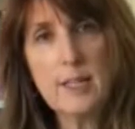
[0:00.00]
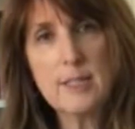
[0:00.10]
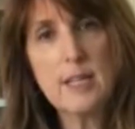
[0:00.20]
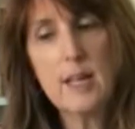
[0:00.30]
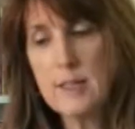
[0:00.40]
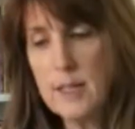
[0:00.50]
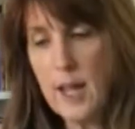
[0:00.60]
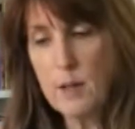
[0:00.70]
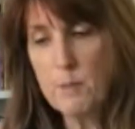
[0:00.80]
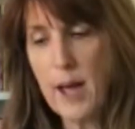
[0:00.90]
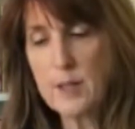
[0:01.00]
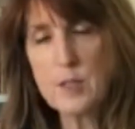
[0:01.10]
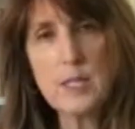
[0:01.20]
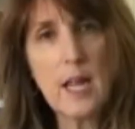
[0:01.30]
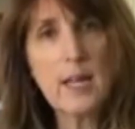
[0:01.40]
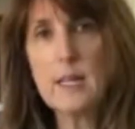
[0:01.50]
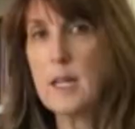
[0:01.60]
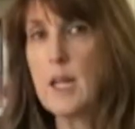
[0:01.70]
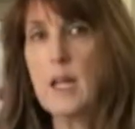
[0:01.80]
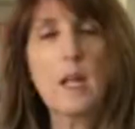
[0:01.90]
and ten came back
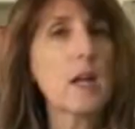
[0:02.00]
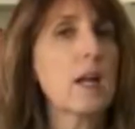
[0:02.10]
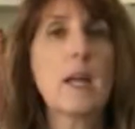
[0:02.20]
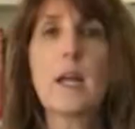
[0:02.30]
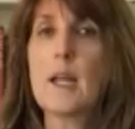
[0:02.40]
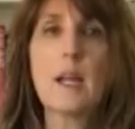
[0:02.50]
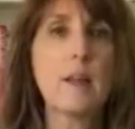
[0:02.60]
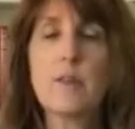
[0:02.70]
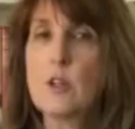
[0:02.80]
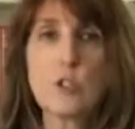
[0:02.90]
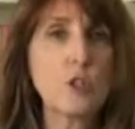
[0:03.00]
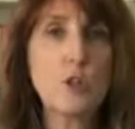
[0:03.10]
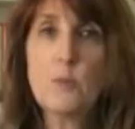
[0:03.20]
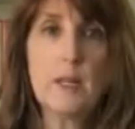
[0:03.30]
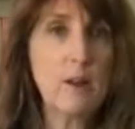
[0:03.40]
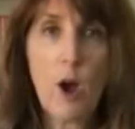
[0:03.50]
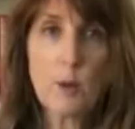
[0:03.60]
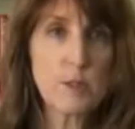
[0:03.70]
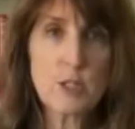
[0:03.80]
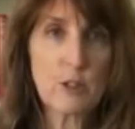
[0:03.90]
saying, There's too many
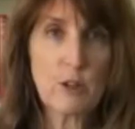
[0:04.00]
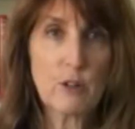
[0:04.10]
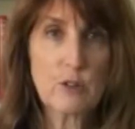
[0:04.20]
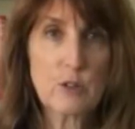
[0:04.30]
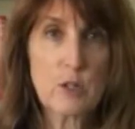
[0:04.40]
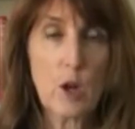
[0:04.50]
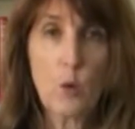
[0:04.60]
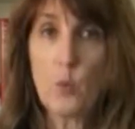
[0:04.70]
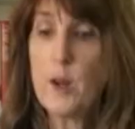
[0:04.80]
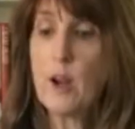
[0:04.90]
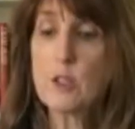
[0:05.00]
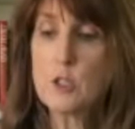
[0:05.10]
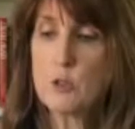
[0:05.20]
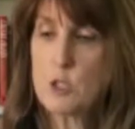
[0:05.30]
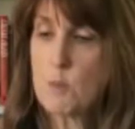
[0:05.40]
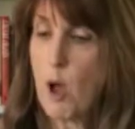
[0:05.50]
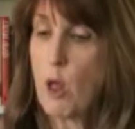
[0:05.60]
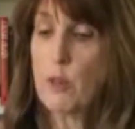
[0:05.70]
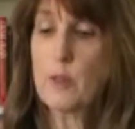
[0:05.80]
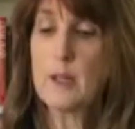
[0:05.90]
obstacles. We are too
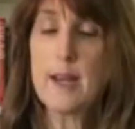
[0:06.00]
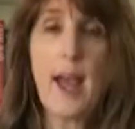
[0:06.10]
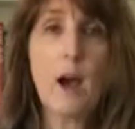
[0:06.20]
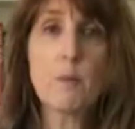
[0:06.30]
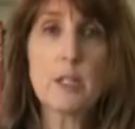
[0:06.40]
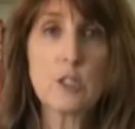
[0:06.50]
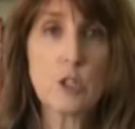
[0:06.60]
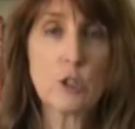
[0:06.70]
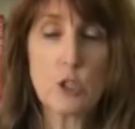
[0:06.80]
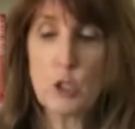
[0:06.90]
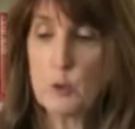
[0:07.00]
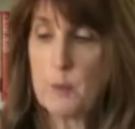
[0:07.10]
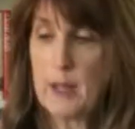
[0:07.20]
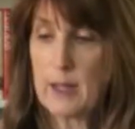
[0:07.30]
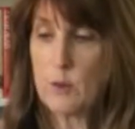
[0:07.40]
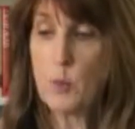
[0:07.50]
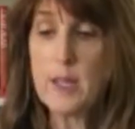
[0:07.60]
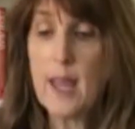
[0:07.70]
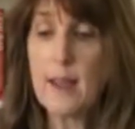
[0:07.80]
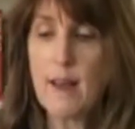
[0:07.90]
small. The inhabitants are too big.
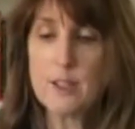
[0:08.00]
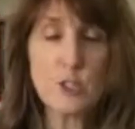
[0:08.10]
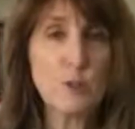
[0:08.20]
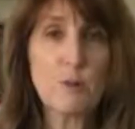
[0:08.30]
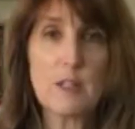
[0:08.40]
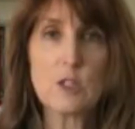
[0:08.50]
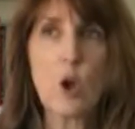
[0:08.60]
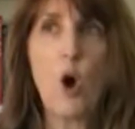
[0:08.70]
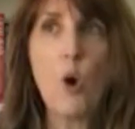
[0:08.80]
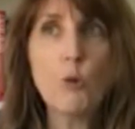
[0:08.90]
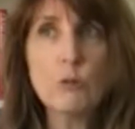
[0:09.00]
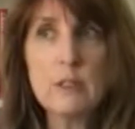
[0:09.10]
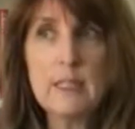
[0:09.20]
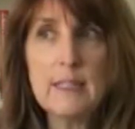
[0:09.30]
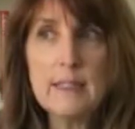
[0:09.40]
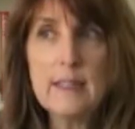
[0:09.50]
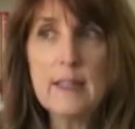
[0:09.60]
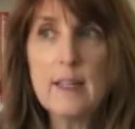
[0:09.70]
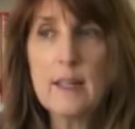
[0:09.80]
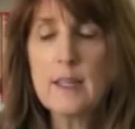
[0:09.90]
We cannot do this. Only
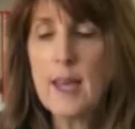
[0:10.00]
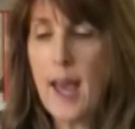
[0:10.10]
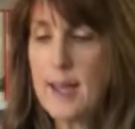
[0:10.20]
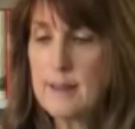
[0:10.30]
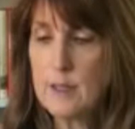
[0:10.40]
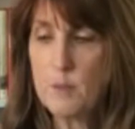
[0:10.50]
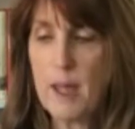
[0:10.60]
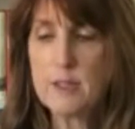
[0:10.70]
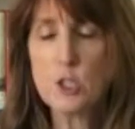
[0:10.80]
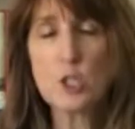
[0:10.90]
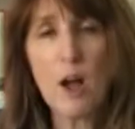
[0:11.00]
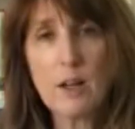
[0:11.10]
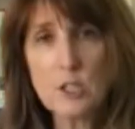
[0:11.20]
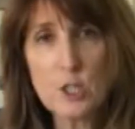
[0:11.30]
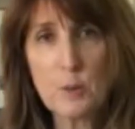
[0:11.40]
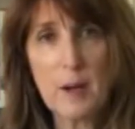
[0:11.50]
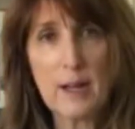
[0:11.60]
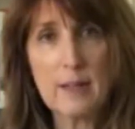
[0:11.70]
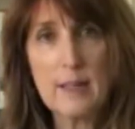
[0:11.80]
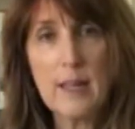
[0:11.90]
Caleb and
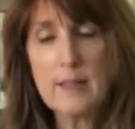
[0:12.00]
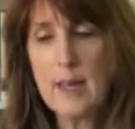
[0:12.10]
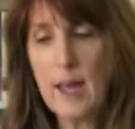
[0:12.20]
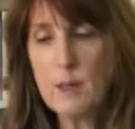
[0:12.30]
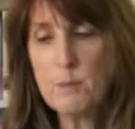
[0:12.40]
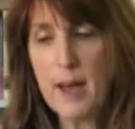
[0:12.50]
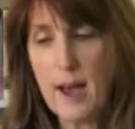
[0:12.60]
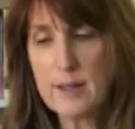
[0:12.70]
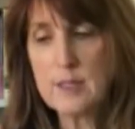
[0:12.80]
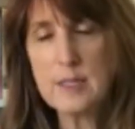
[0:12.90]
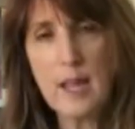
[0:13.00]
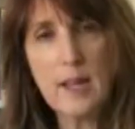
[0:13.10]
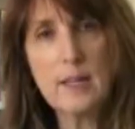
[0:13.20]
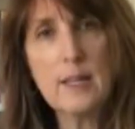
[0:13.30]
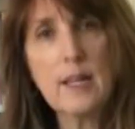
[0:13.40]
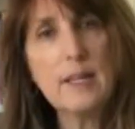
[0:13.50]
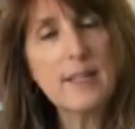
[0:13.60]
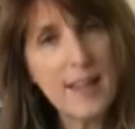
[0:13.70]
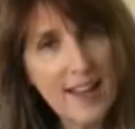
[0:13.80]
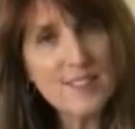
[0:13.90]
Joshua came back saying,
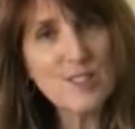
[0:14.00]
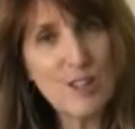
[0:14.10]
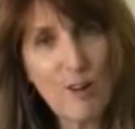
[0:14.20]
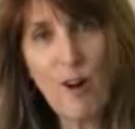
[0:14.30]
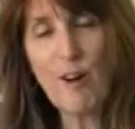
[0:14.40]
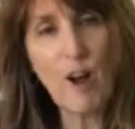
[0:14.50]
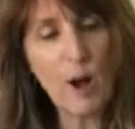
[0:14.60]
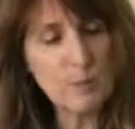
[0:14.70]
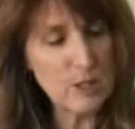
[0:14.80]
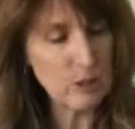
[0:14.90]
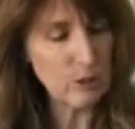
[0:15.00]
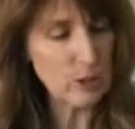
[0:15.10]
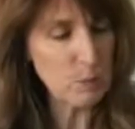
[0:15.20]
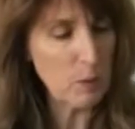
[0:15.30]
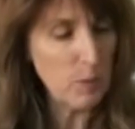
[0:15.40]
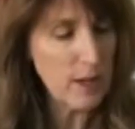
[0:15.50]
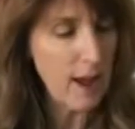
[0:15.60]
Yes, there are obstacles, but we